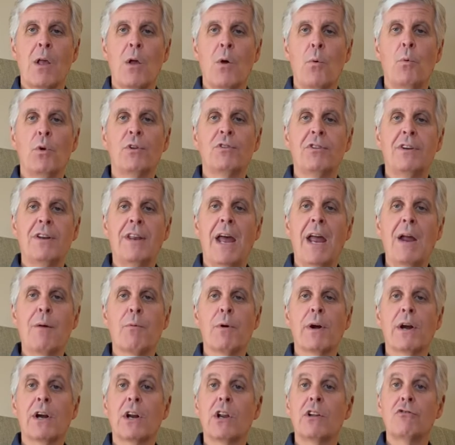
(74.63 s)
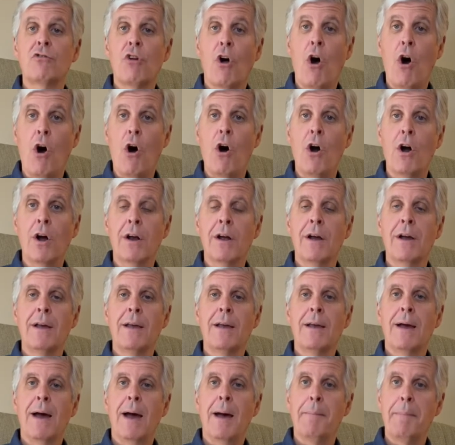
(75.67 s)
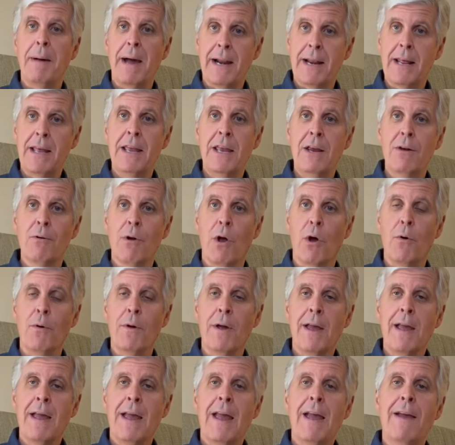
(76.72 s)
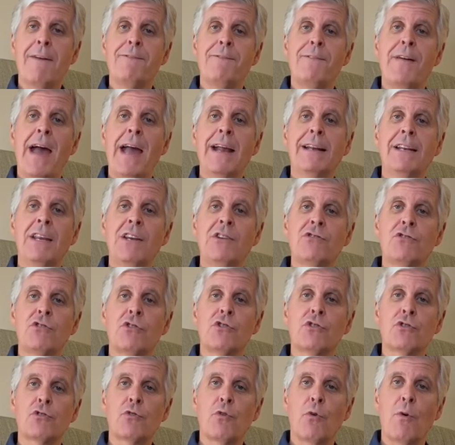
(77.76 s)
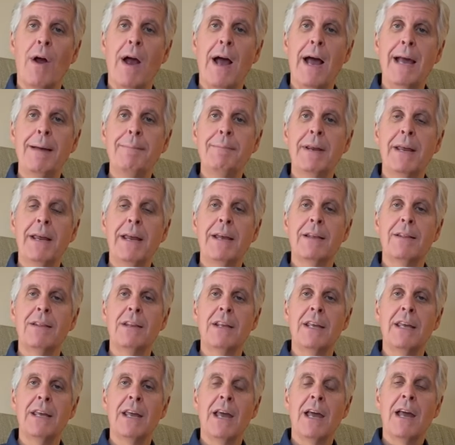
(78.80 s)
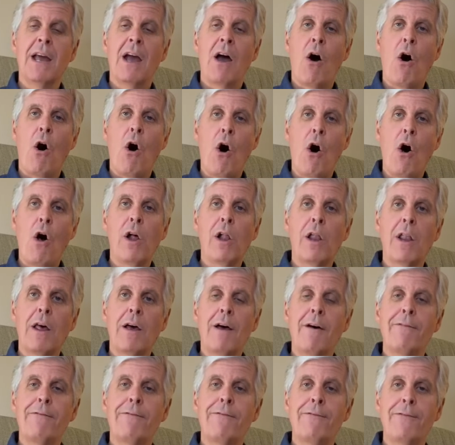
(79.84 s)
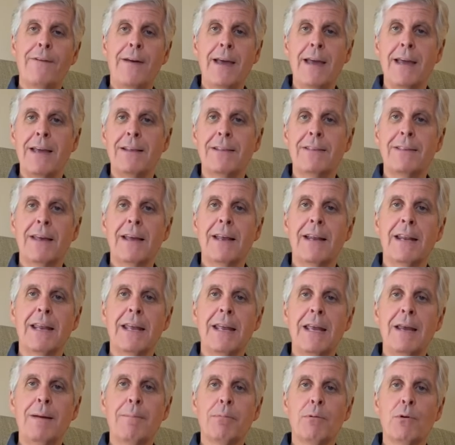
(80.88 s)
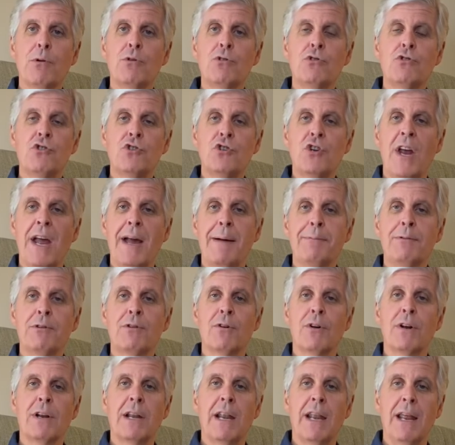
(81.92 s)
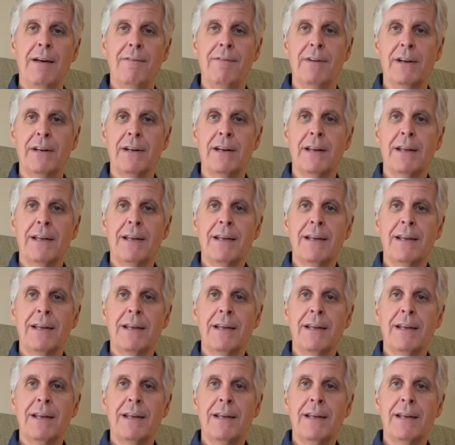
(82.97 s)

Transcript: Well, today we're going to talk about a hero. In fact, he's described in the Hall of Faith in Hebrews chapter 11